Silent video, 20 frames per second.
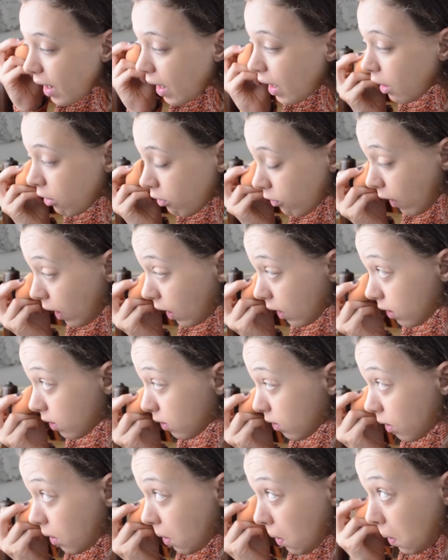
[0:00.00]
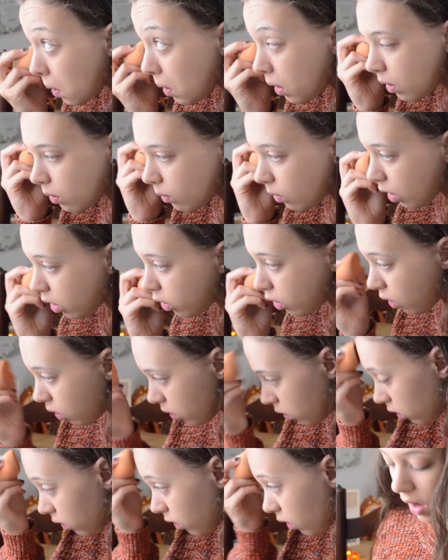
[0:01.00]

invest in one of those.